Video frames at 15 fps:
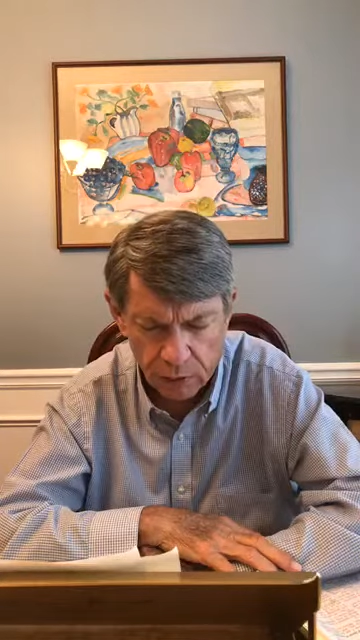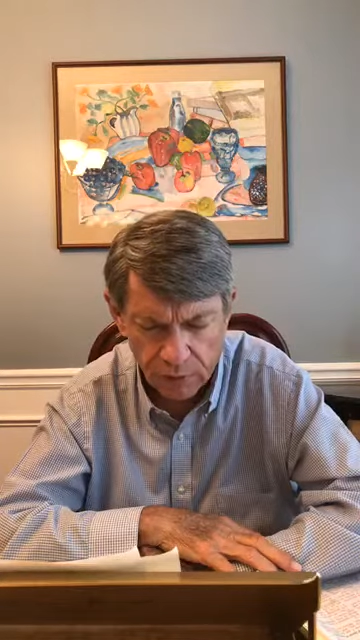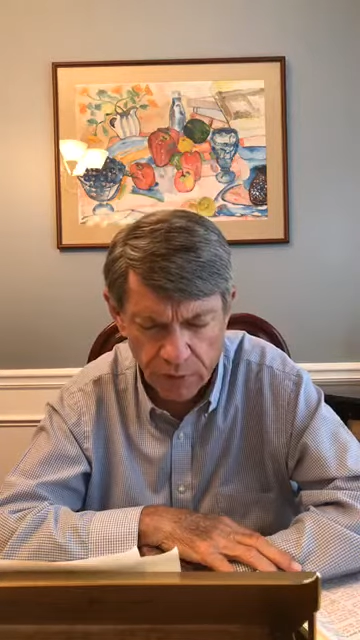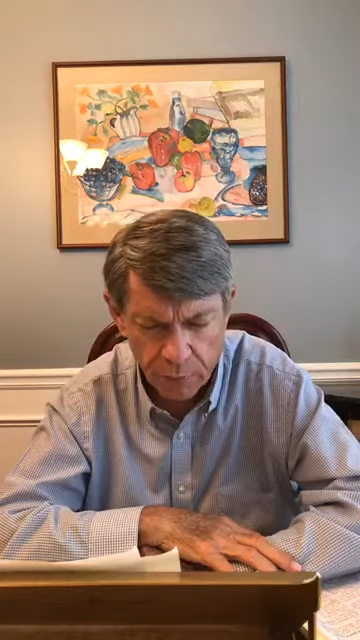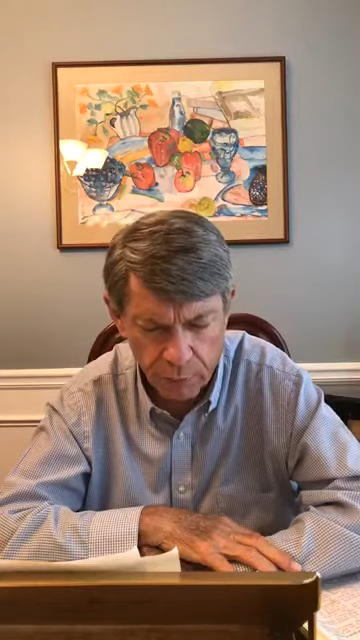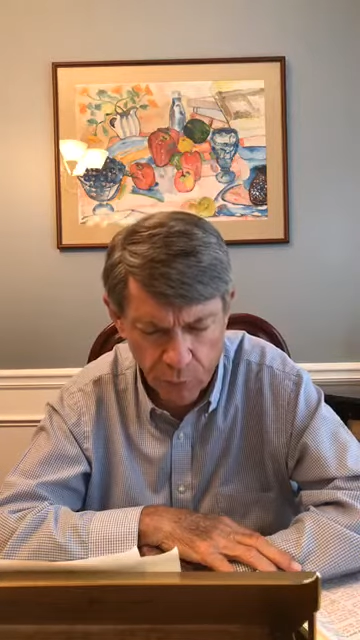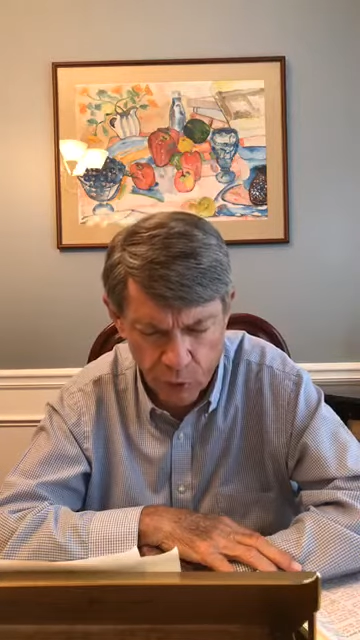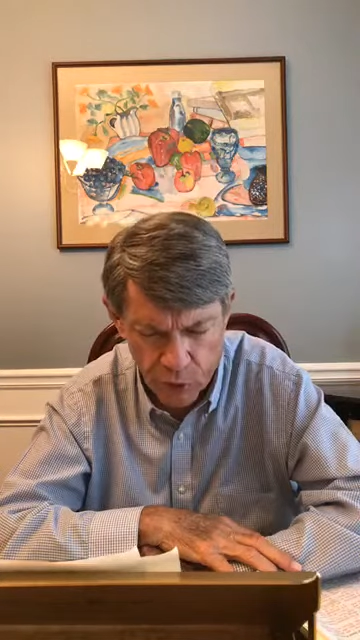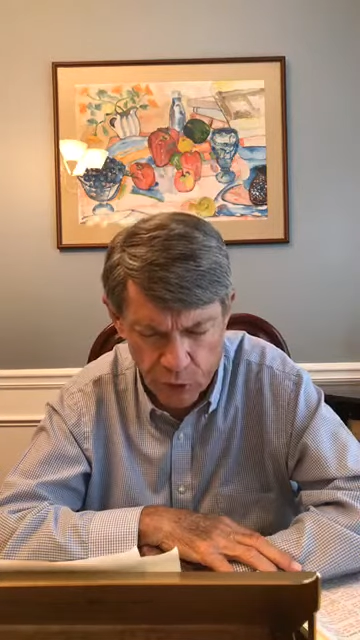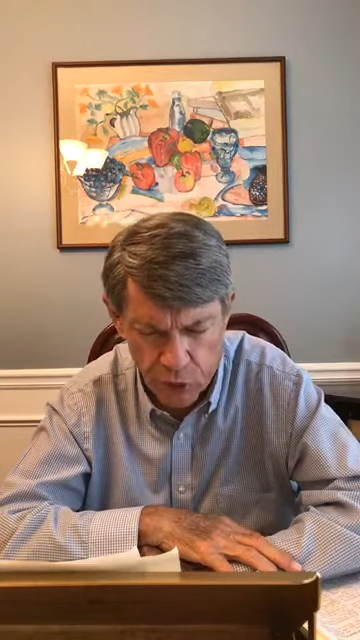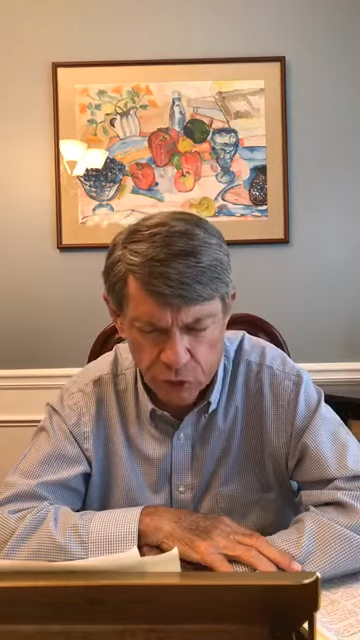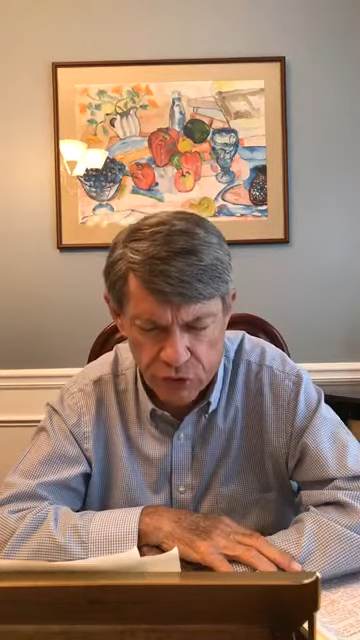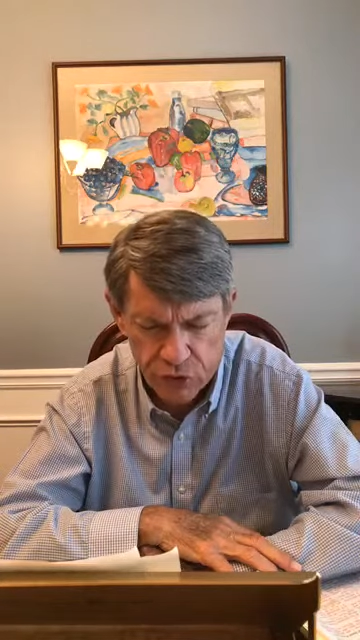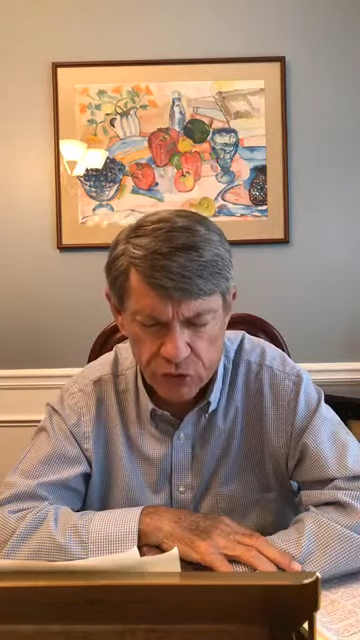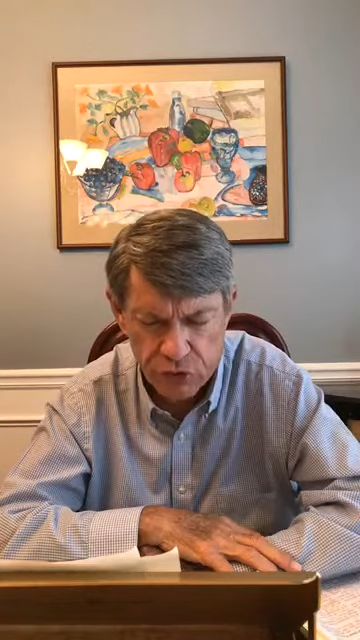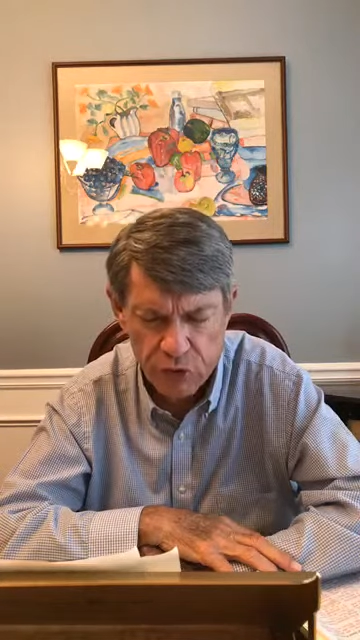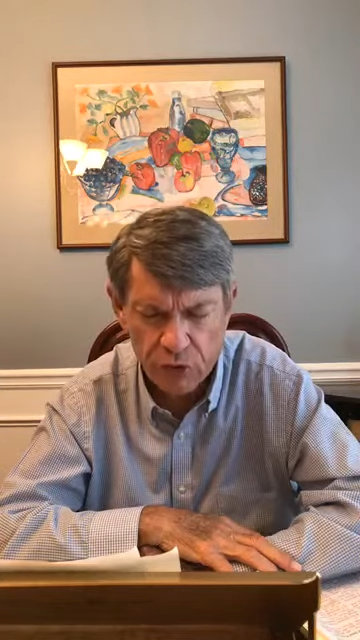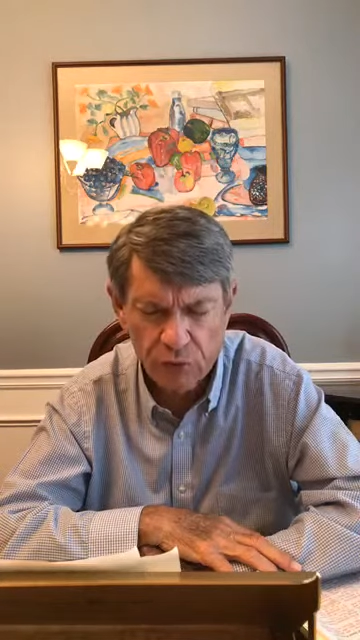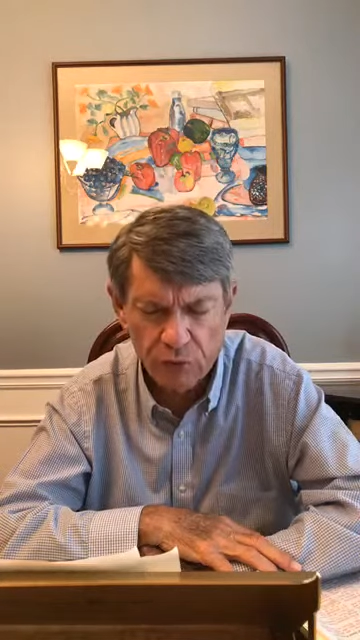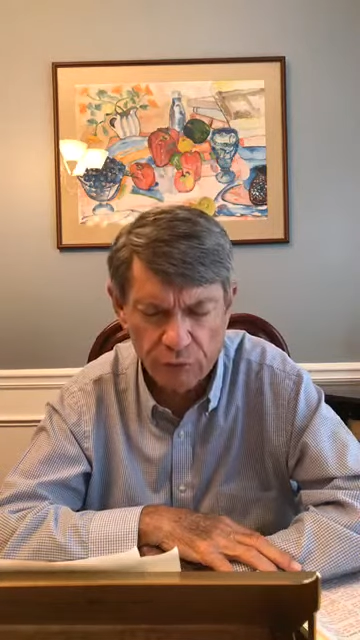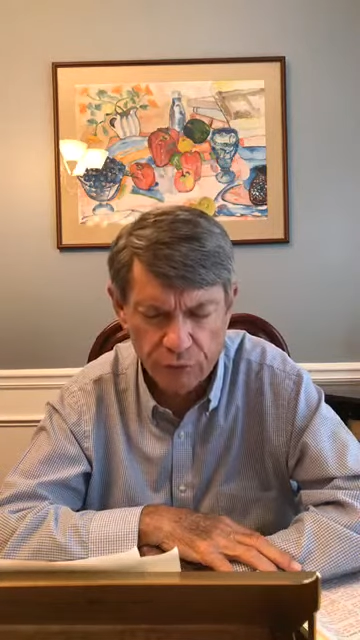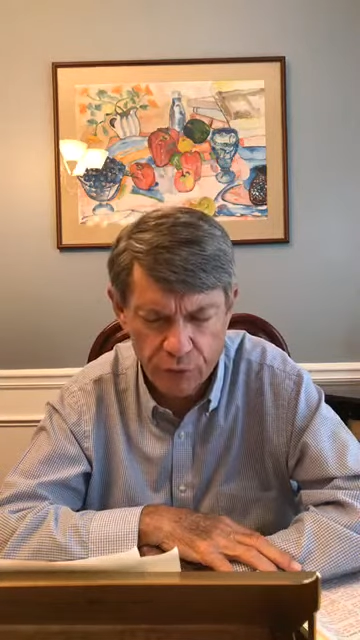that produces
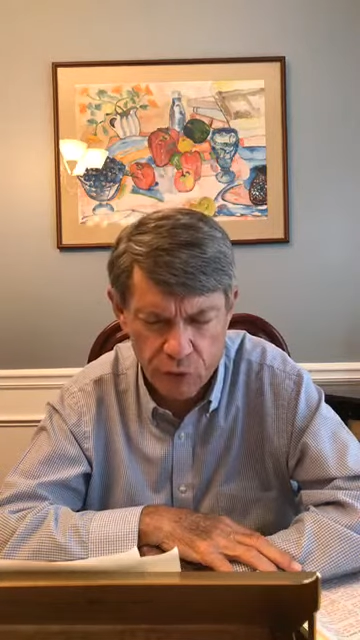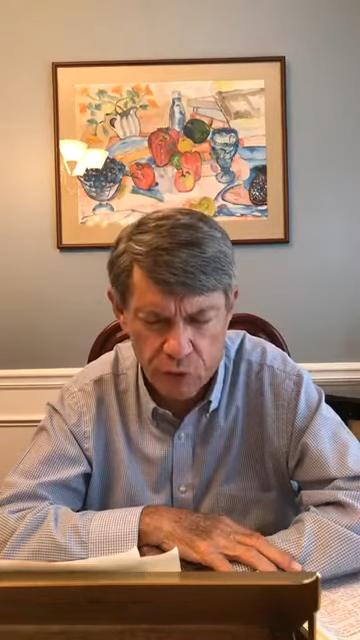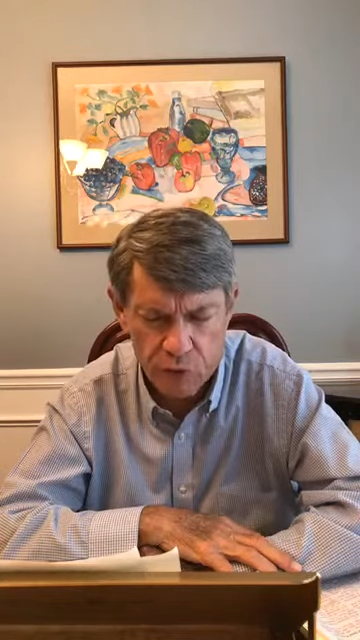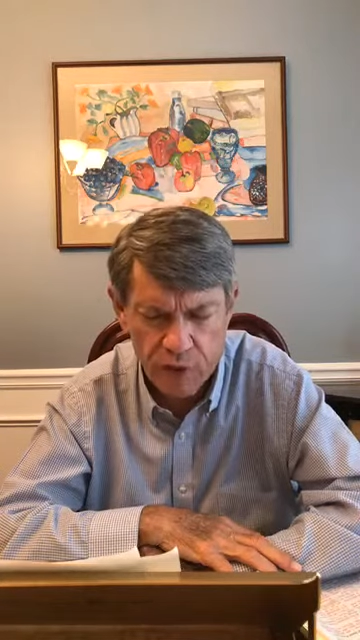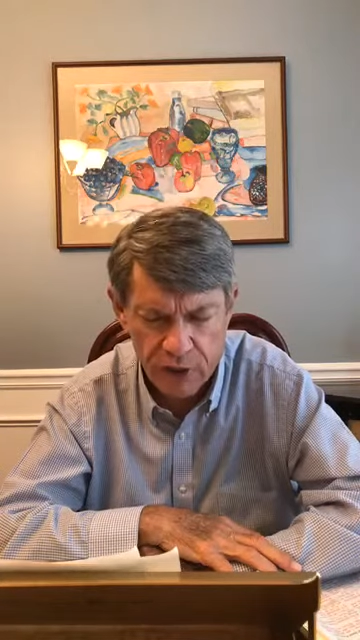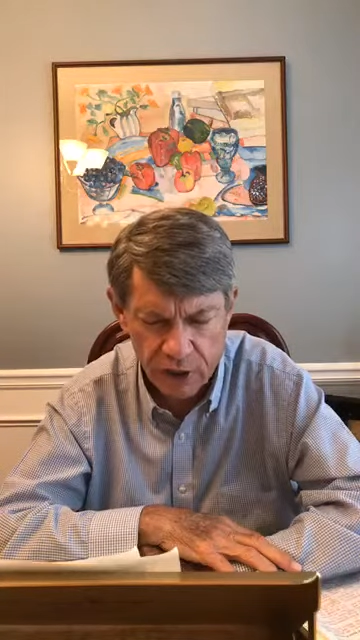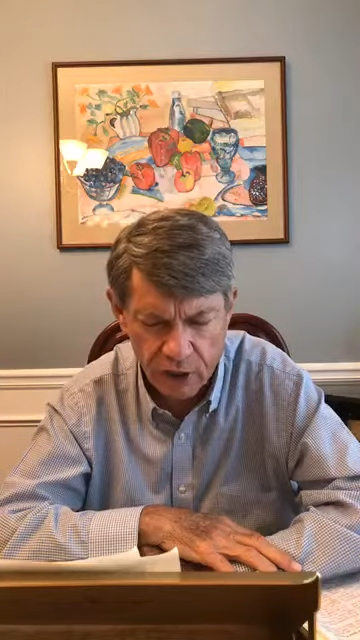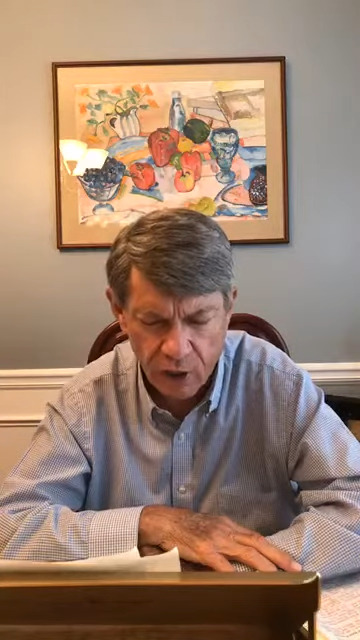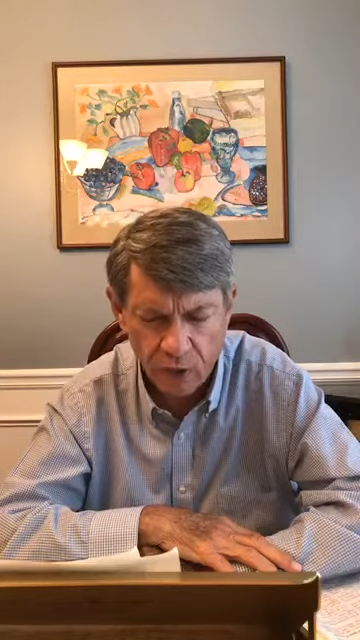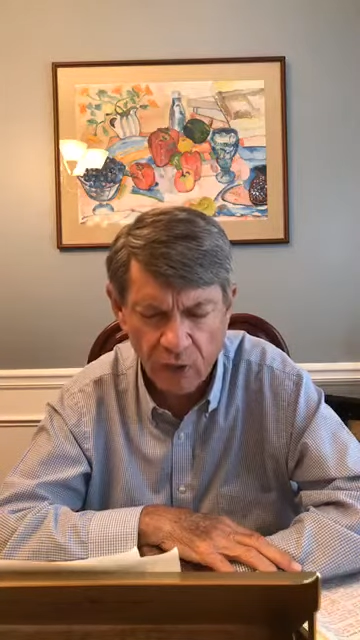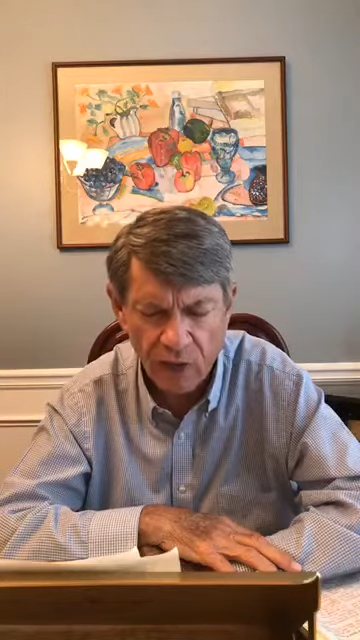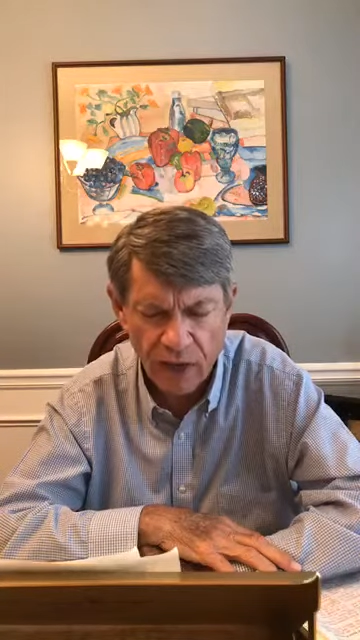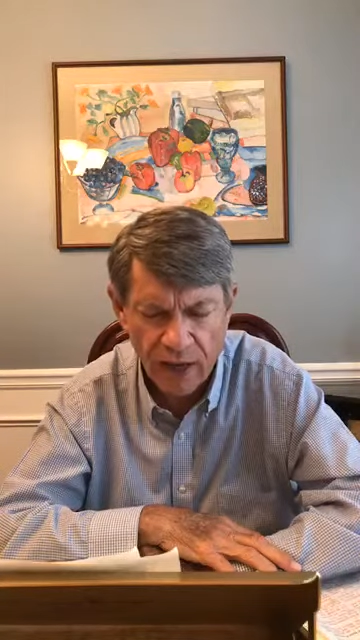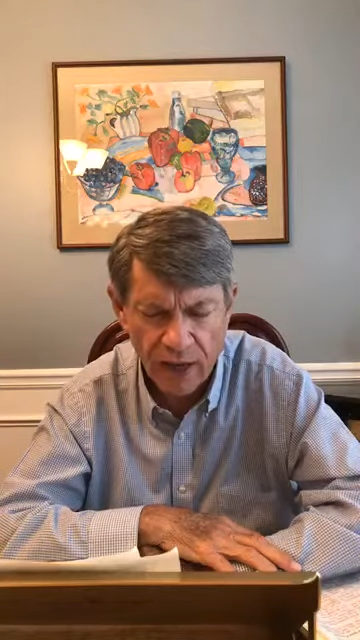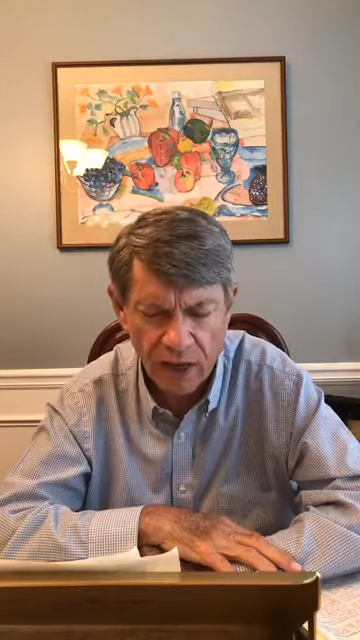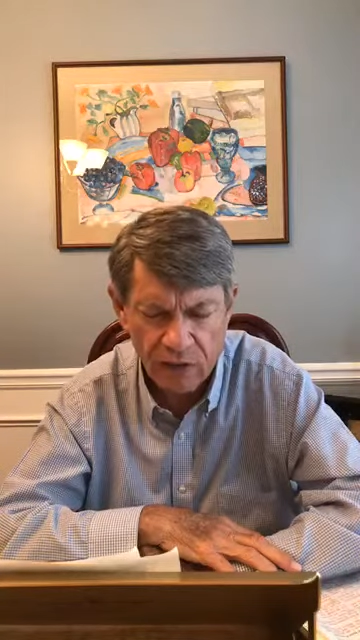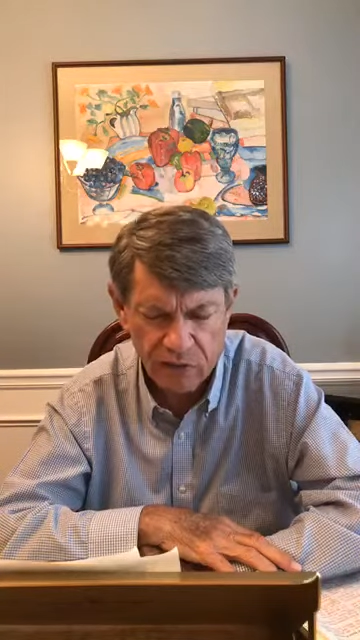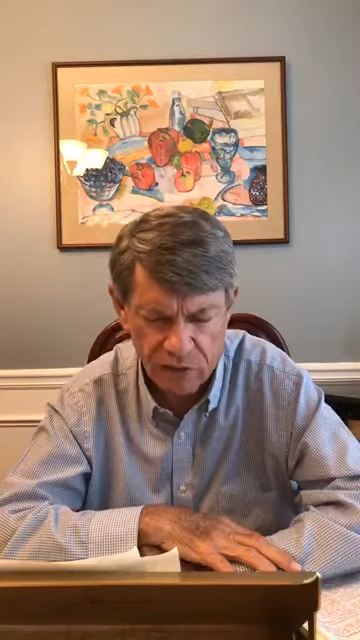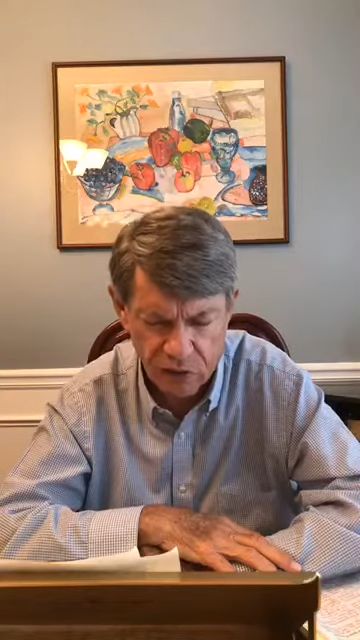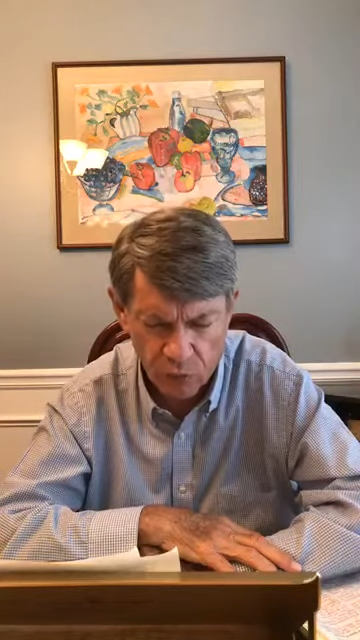fruit in our lives.